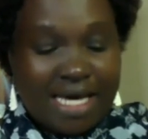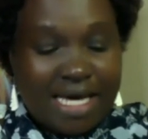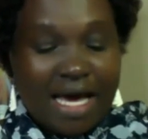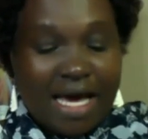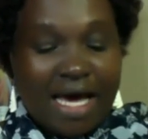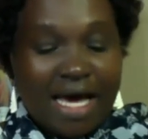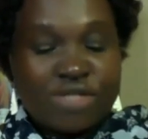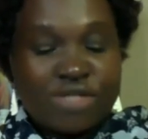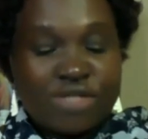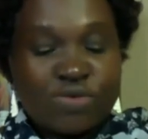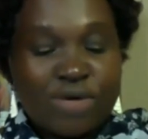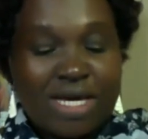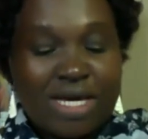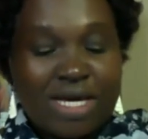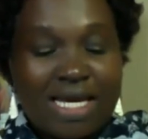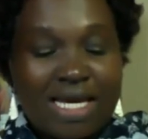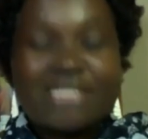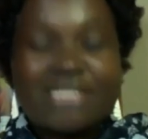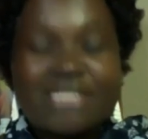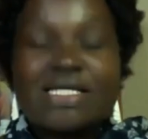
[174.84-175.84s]
as
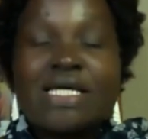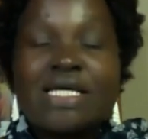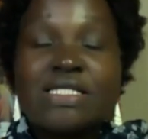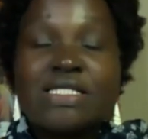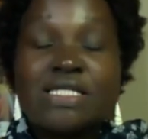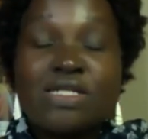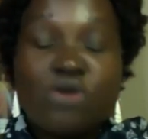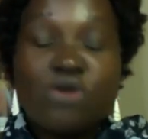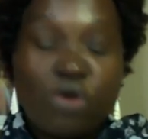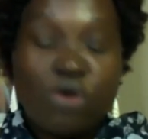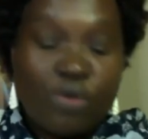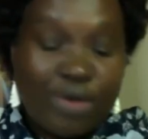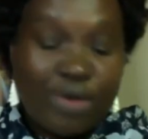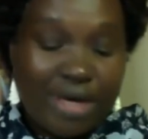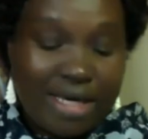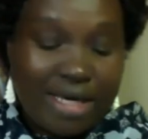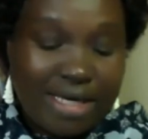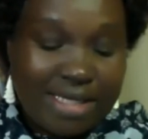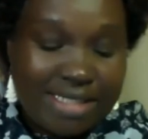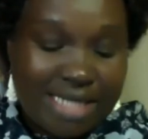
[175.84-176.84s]
well as in
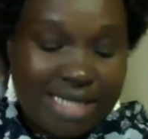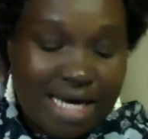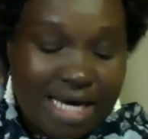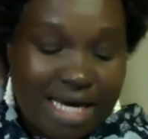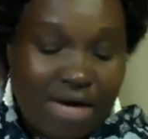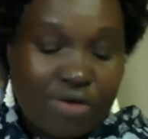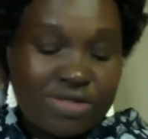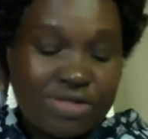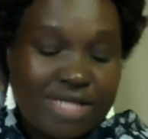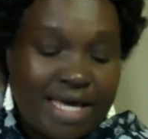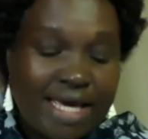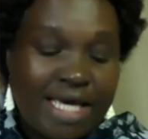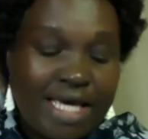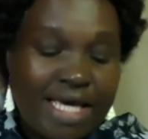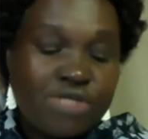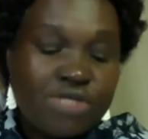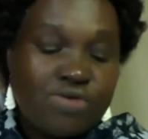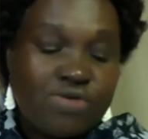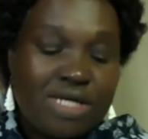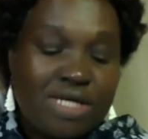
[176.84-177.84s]
slowing down the
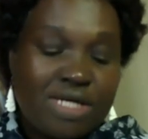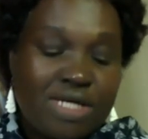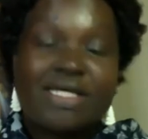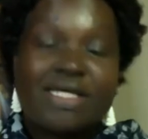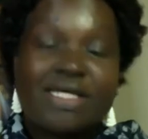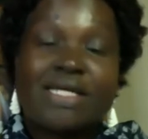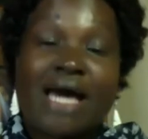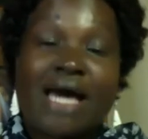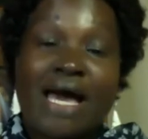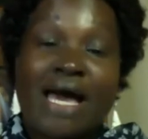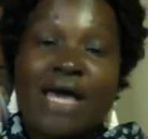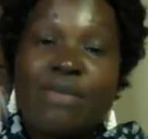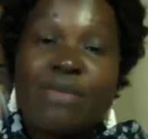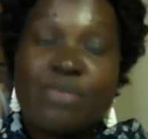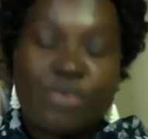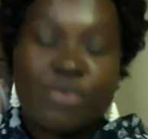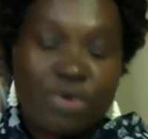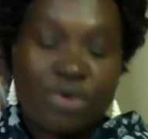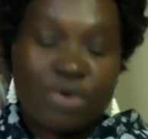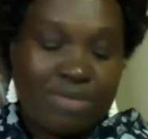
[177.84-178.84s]
age-related eye
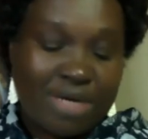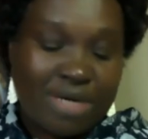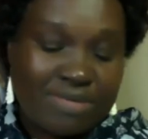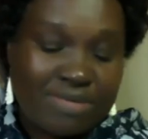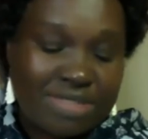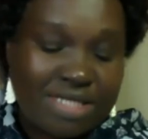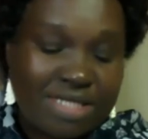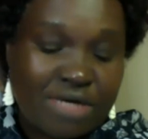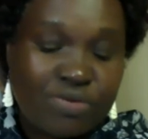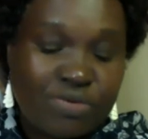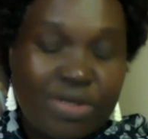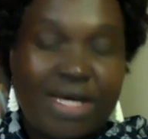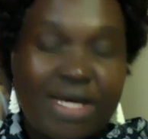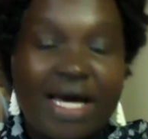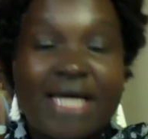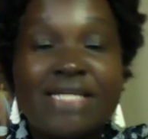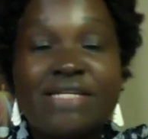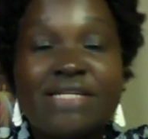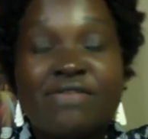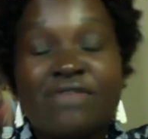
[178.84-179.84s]
problems that we
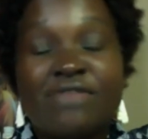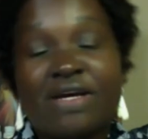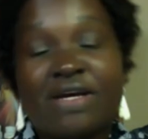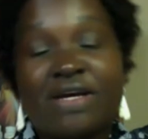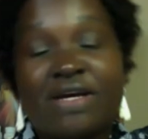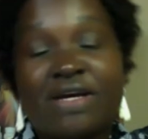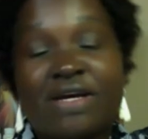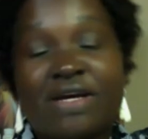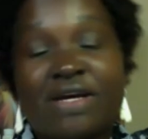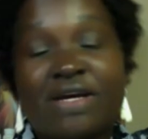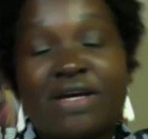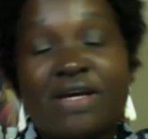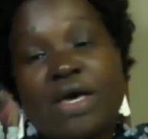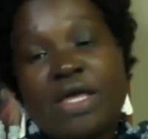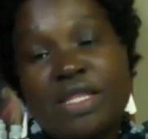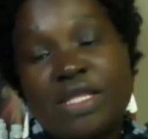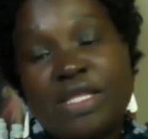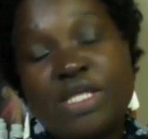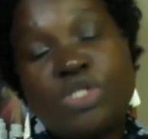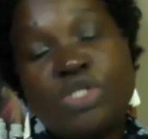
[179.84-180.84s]
can develop.
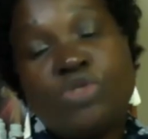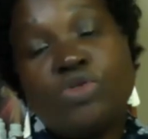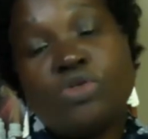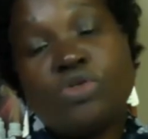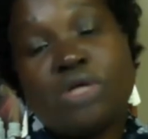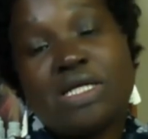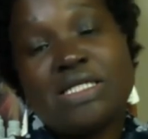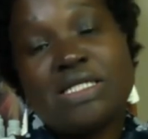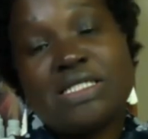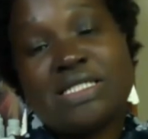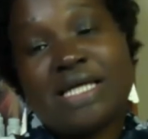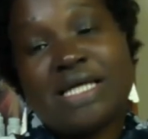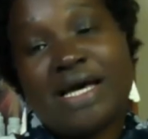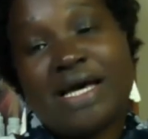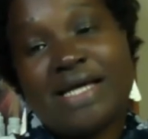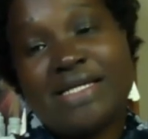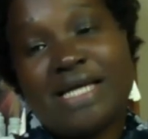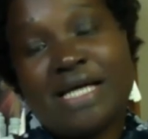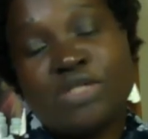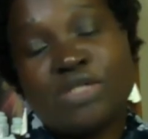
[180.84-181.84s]
These usually
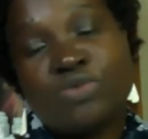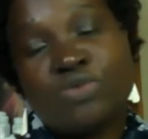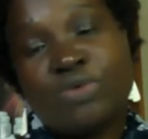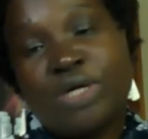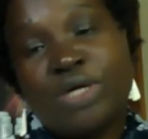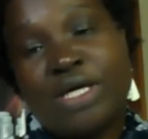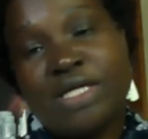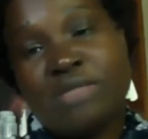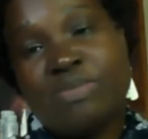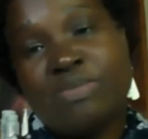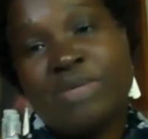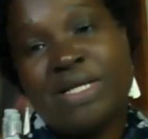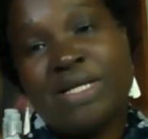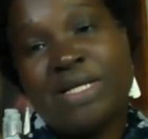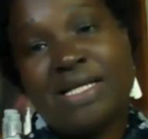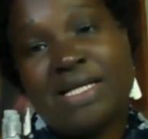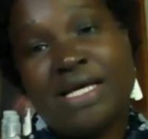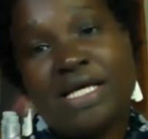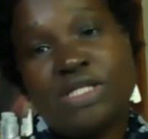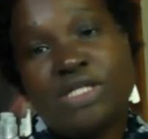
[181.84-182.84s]
start as we hit
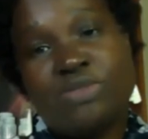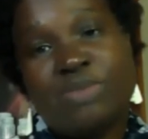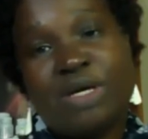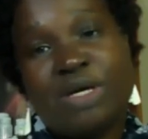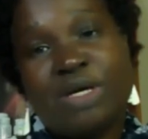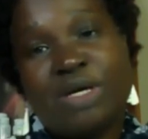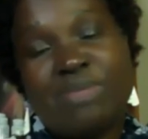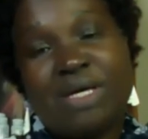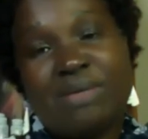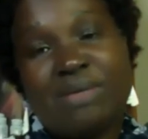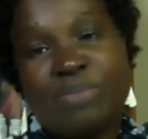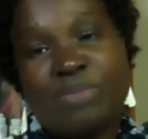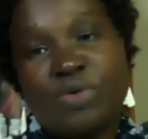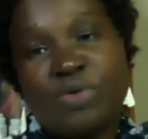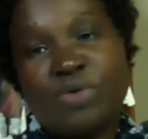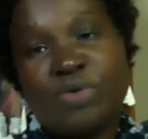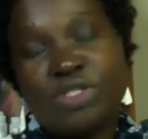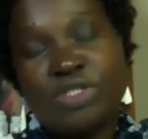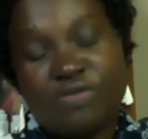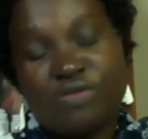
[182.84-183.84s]
middle age, maybe
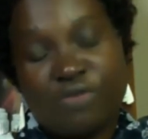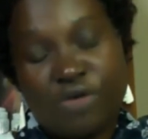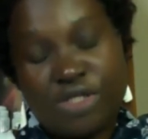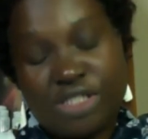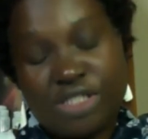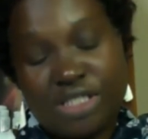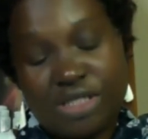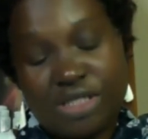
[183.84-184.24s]
post 40,